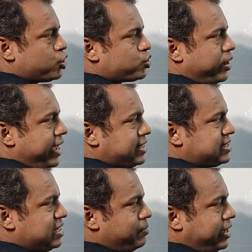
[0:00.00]
So
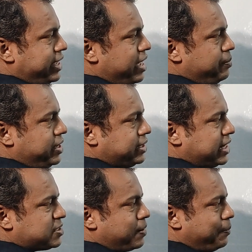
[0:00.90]
AC by AB,
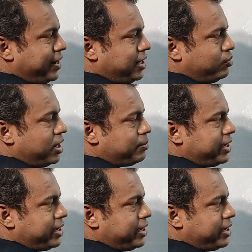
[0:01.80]
that is perpendicular